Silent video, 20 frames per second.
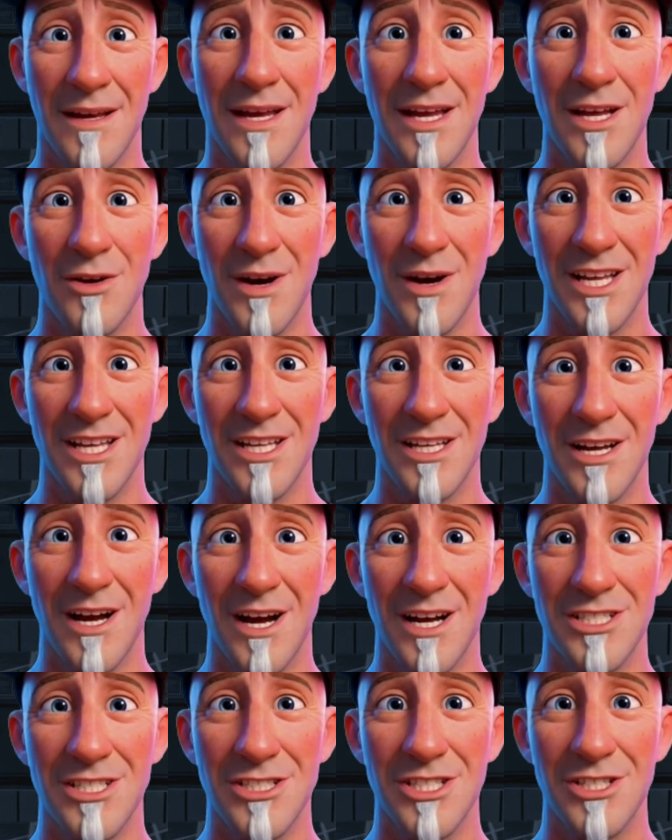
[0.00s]
He
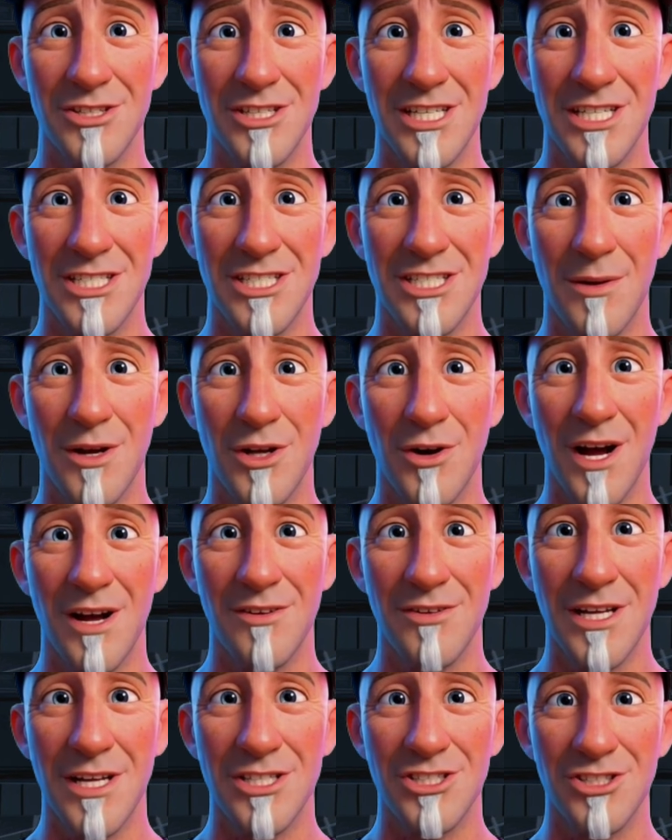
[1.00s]
recognized that these
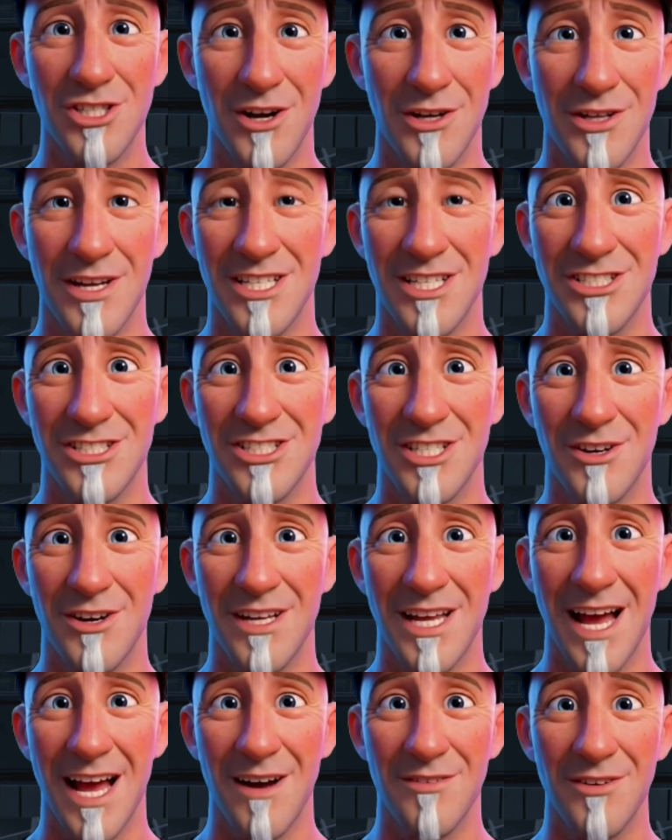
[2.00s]
demographics don't
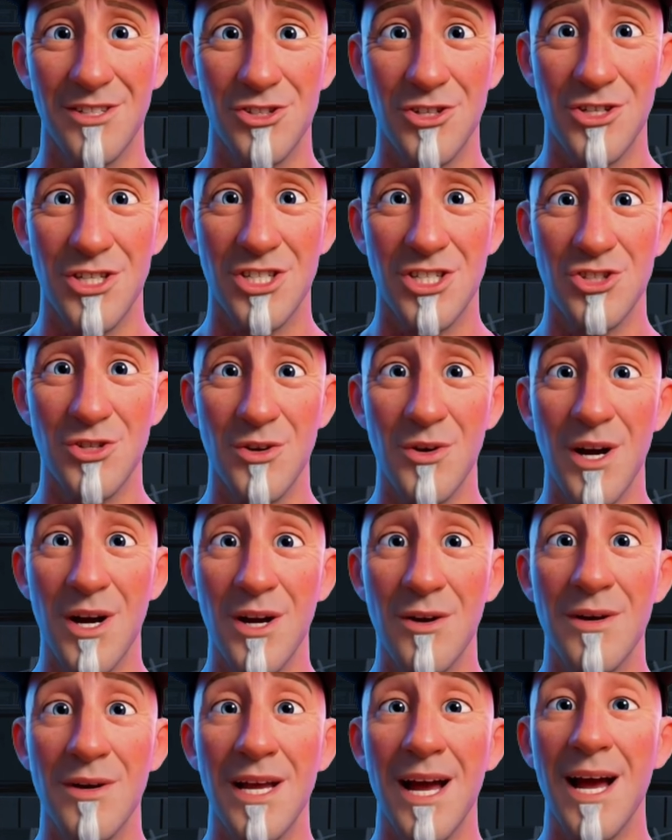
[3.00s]
necessarily have a traditional
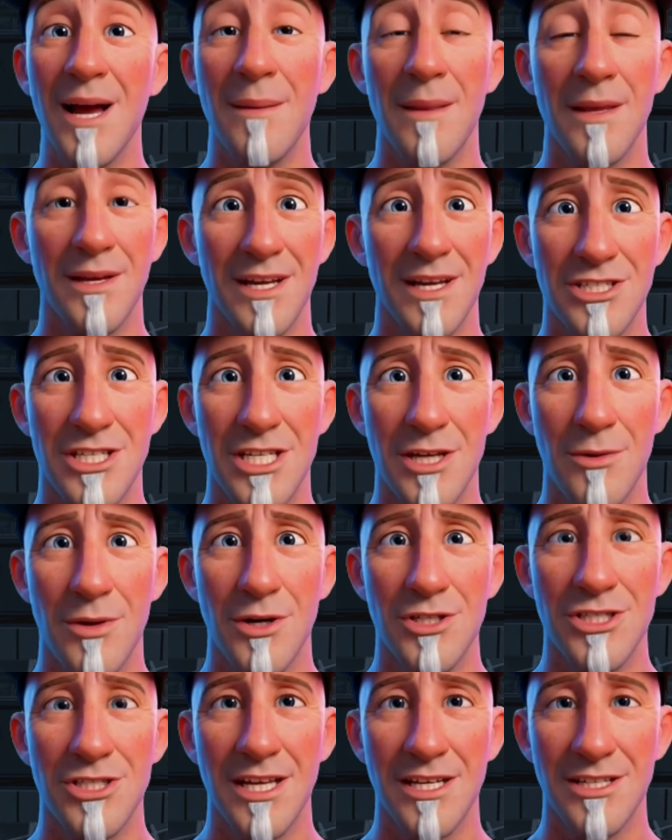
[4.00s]
overlap, as he
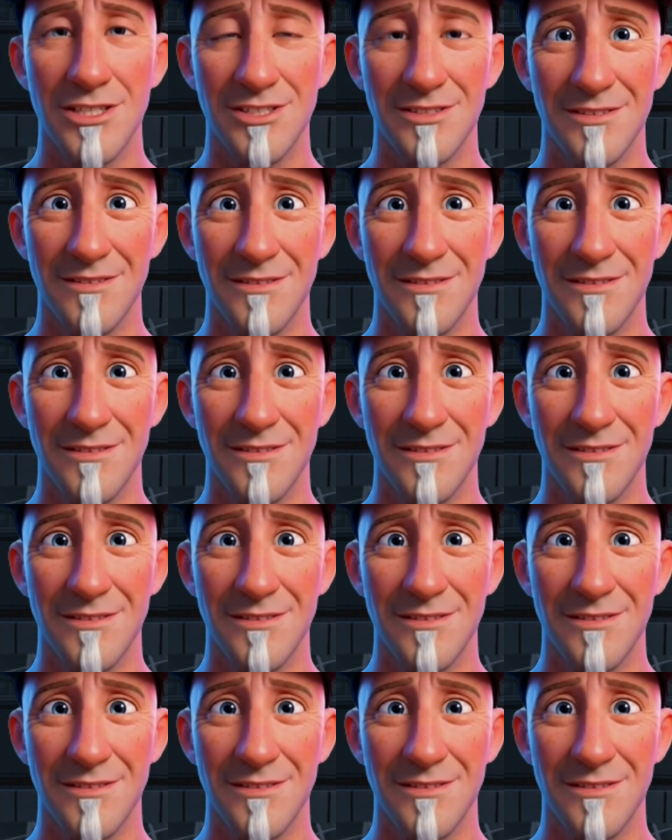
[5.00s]
put it.